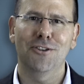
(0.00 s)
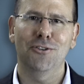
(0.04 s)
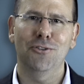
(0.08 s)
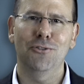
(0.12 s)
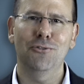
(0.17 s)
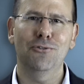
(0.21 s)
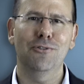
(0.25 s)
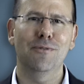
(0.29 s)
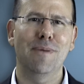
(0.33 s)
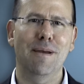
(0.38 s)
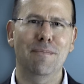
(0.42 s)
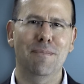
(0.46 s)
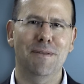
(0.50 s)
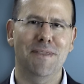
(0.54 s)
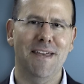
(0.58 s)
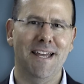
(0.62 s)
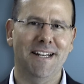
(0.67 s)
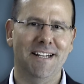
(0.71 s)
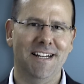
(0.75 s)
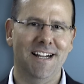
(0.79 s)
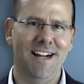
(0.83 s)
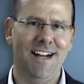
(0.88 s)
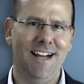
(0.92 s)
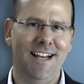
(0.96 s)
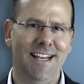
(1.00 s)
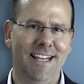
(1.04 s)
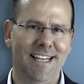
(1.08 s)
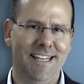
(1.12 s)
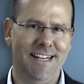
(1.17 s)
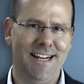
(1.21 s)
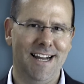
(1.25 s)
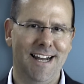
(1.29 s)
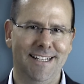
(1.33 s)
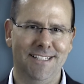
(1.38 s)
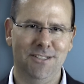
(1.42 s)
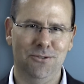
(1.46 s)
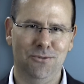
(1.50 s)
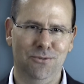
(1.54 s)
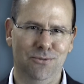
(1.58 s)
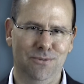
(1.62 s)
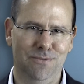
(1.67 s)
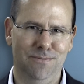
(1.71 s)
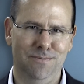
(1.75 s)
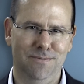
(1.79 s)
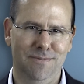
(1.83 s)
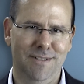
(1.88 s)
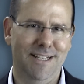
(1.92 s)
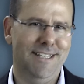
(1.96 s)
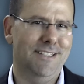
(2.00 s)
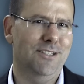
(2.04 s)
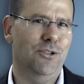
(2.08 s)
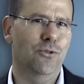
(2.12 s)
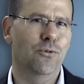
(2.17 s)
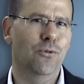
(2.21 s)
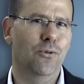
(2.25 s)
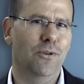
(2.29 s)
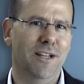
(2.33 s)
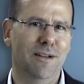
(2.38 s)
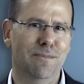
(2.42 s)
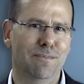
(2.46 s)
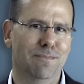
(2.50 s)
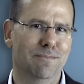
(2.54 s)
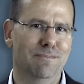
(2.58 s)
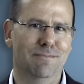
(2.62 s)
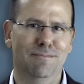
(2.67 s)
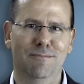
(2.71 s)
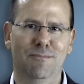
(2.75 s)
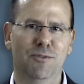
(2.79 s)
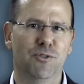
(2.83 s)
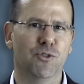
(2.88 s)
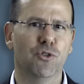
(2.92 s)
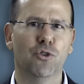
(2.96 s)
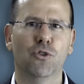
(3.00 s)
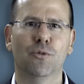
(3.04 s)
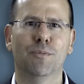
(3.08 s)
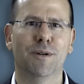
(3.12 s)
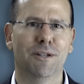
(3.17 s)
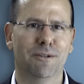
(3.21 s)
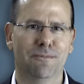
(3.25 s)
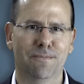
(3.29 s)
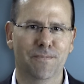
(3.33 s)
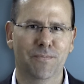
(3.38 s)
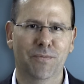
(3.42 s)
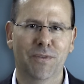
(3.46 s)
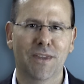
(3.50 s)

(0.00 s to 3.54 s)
You remember that guy in high school. Let's call him Norman.